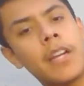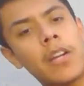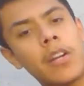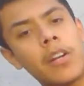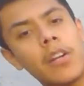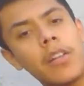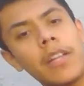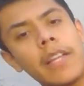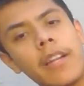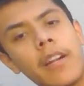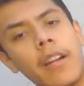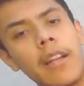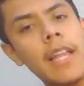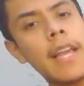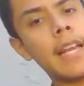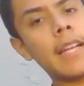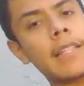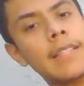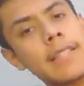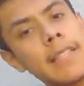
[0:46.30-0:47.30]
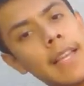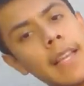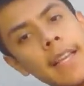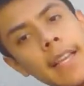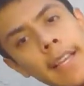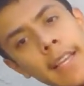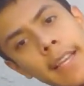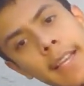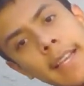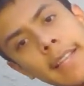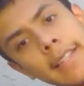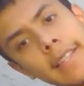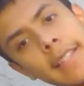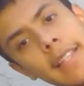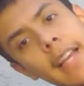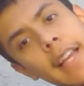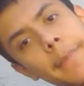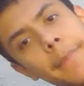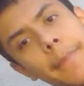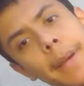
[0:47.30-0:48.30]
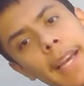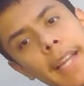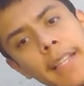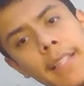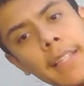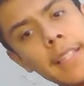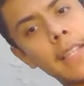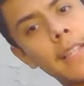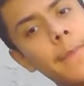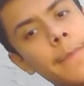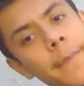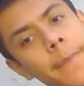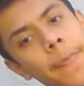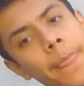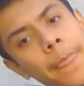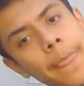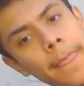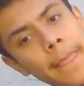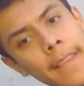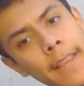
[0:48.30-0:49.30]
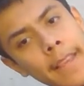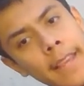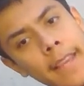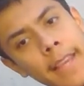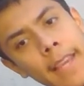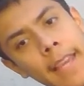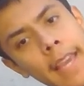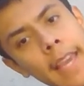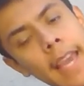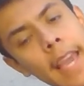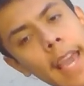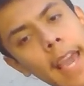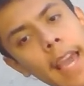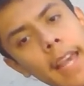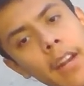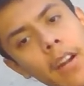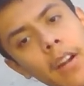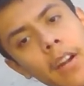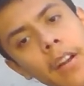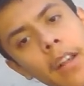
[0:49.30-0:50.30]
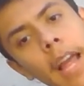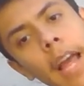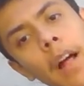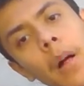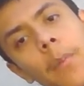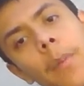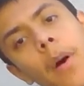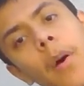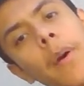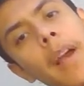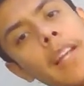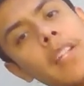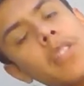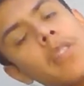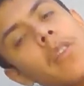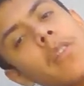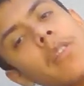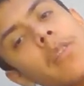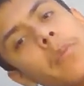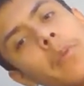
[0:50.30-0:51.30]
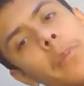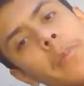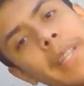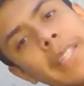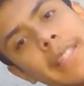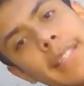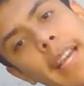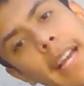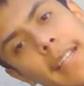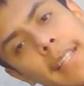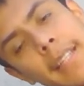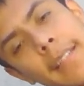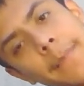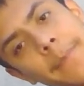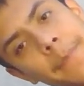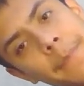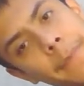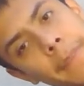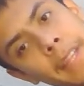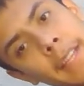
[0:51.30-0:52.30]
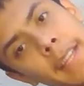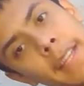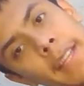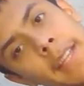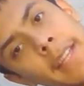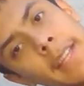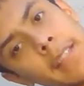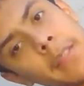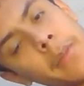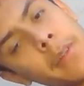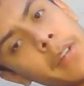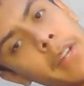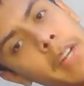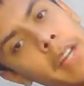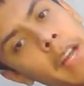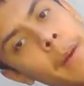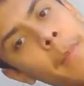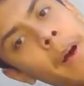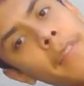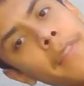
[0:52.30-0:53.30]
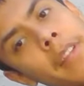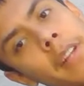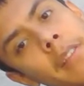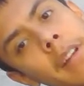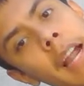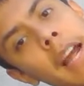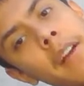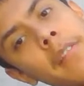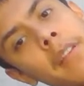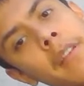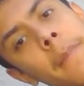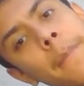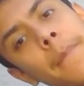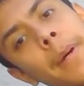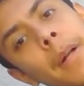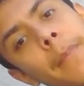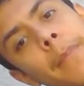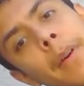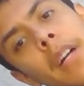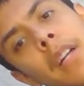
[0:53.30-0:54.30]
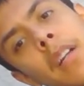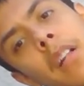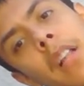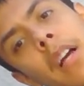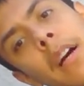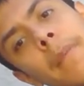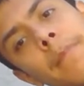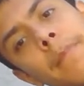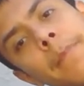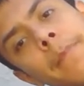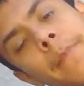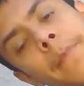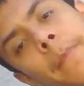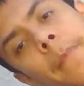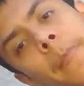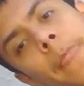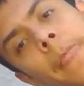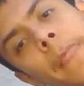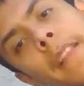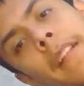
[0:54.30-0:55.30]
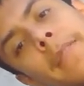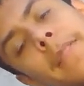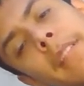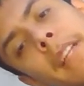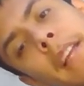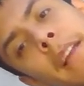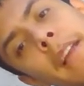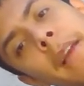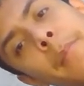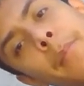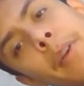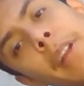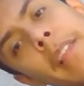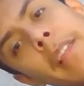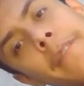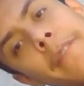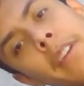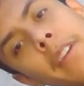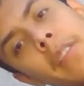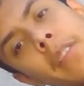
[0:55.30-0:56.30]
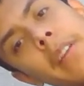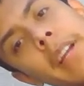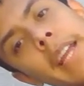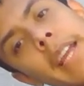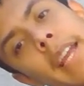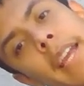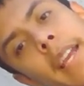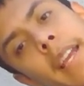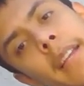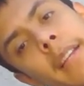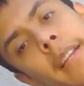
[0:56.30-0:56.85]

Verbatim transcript: curl in our legs, slight bend, and our elbow and shoulder will be stacked. We're gonna come off the ground, belt buckle up, breathe in for 3.